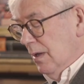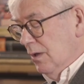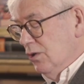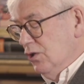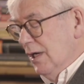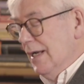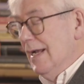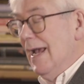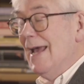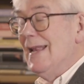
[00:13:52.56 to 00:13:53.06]

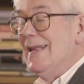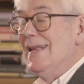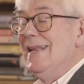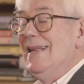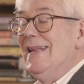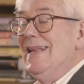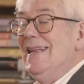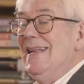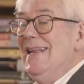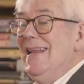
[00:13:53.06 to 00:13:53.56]
She had
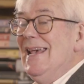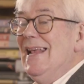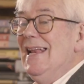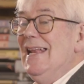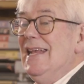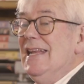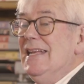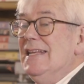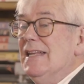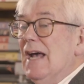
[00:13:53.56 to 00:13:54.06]

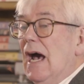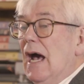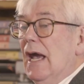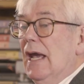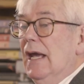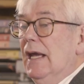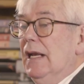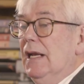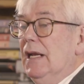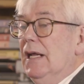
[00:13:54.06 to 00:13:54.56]
nearly
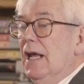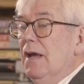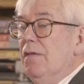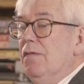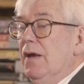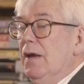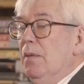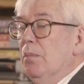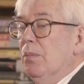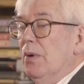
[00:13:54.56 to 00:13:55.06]
died
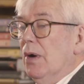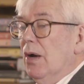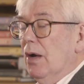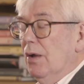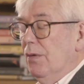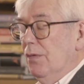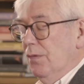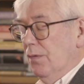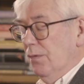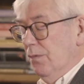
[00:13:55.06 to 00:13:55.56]
giving
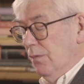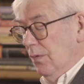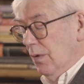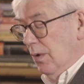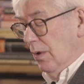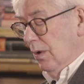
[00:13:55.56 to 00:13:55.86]
birth